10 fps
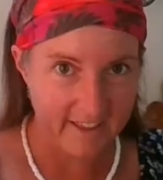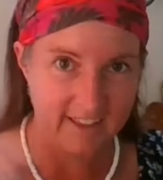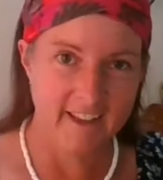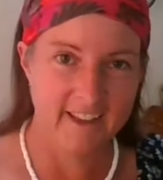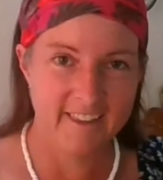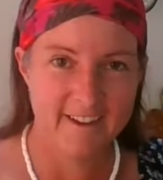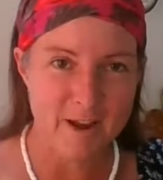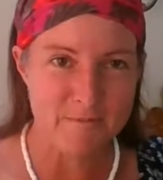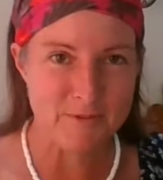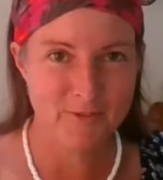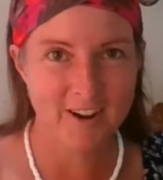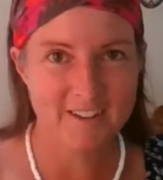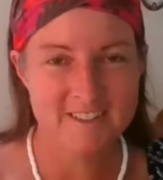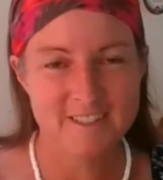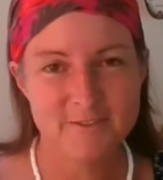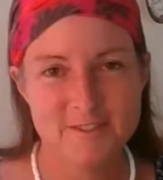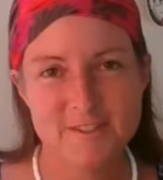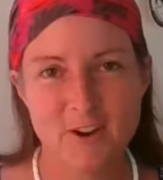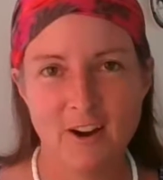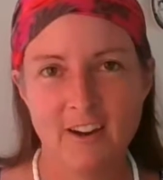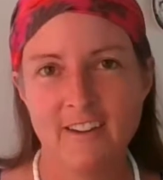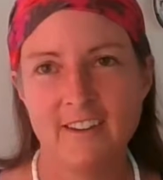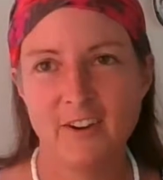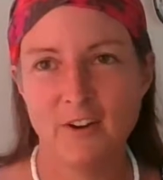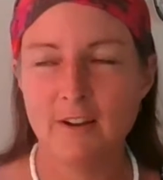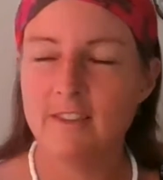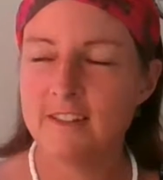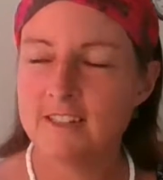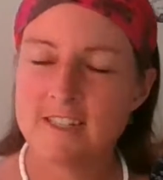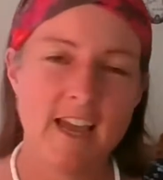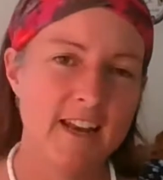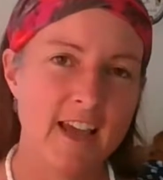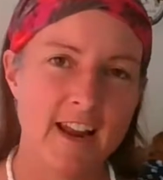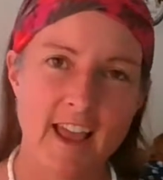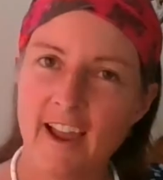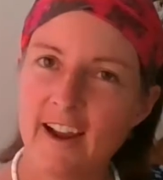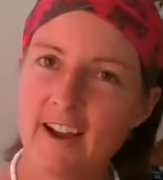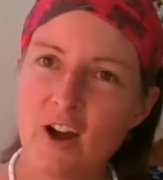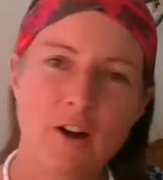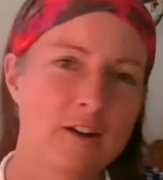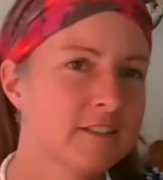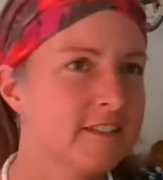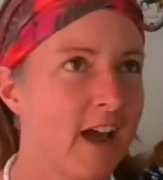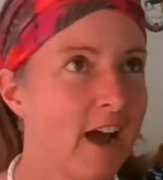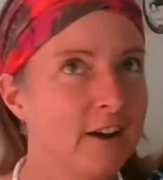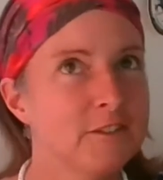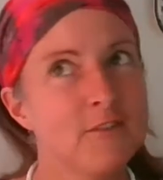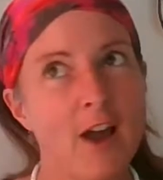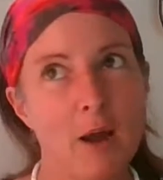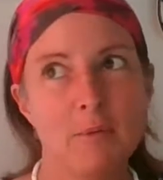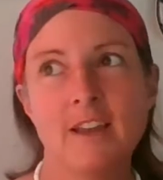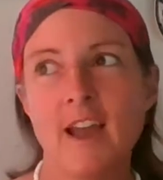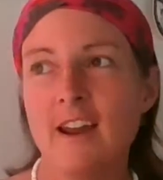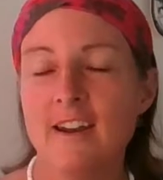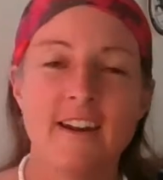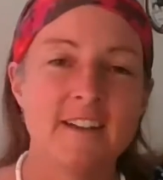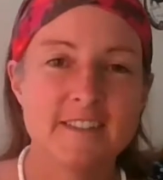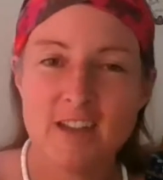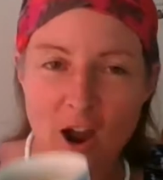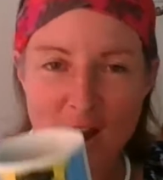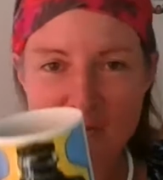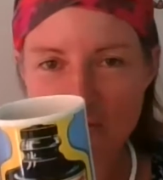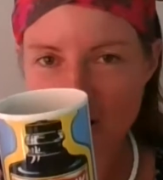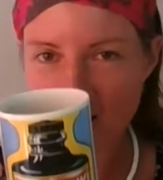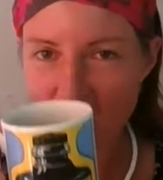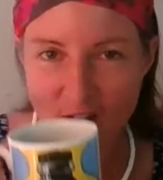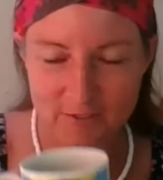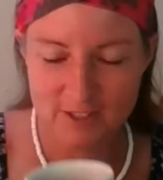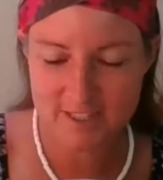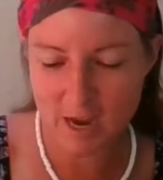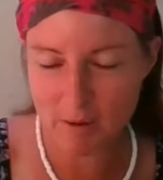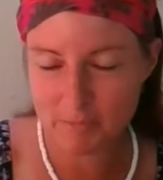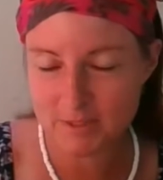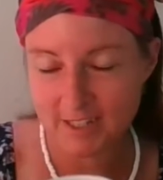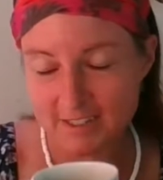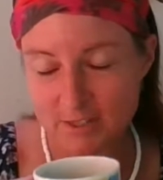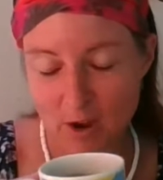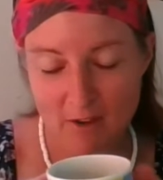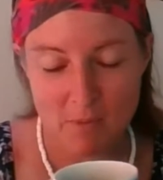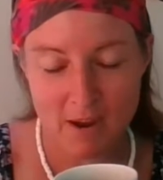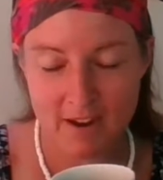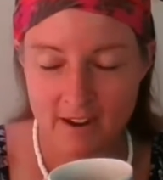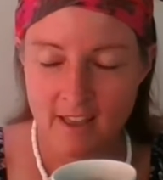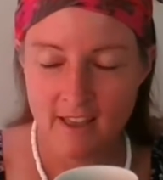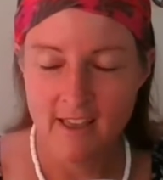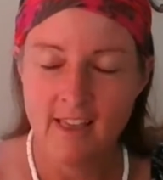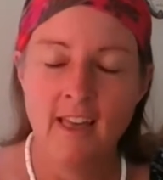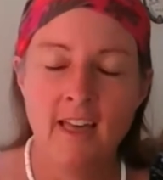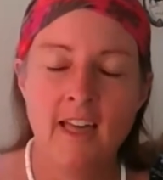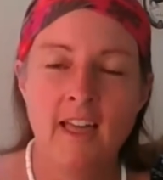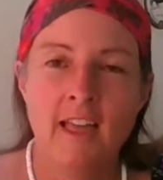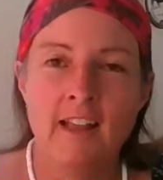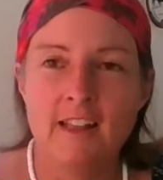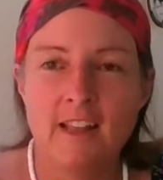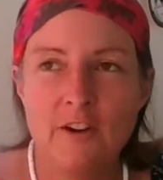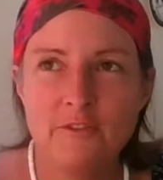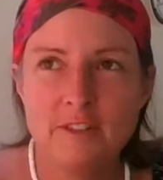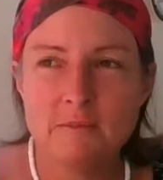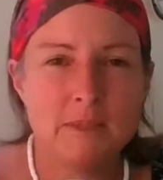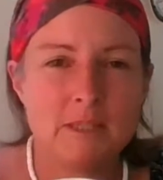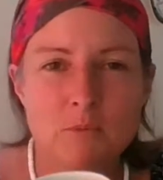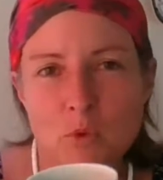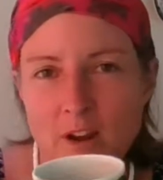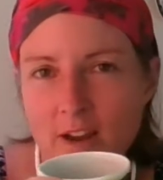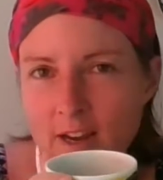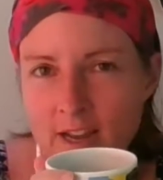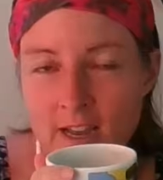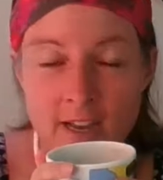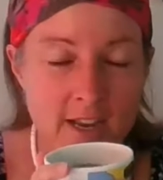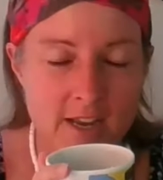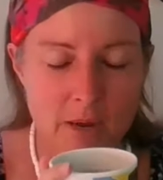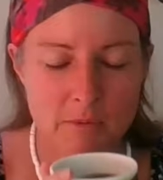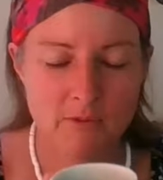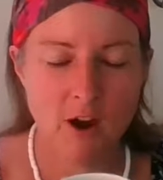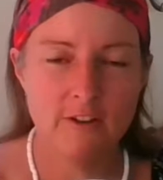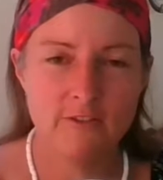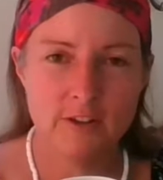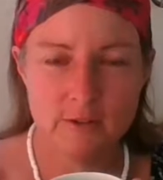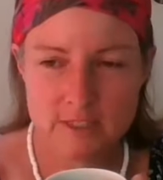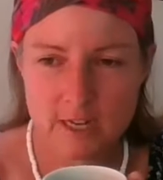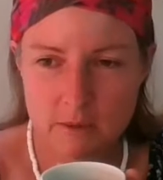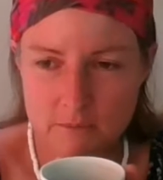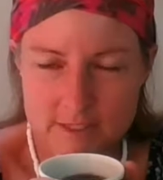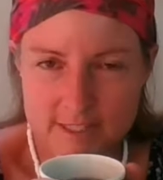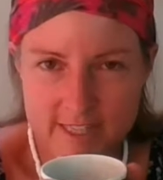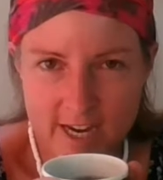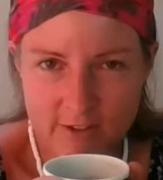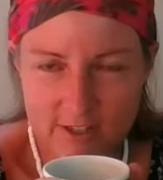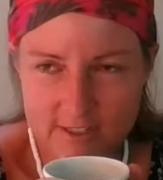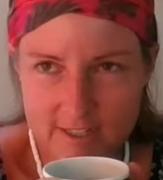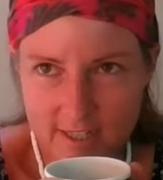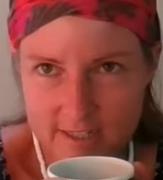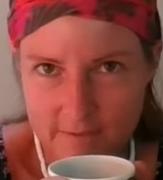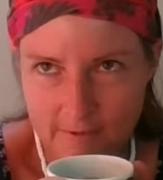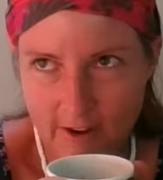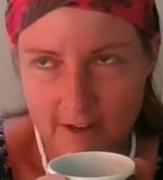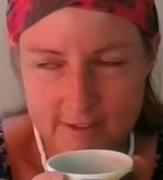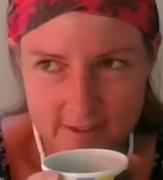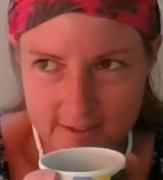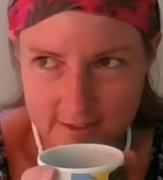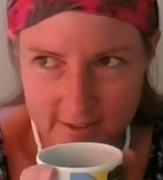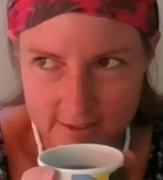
Hey there, happy friends. Even Star here in the shed at Hancock's House of Happy again, and it's time for a coffee time update. So I have my lovely mid-morning cup of coffee, which I'm savoring today because I'm fasting today.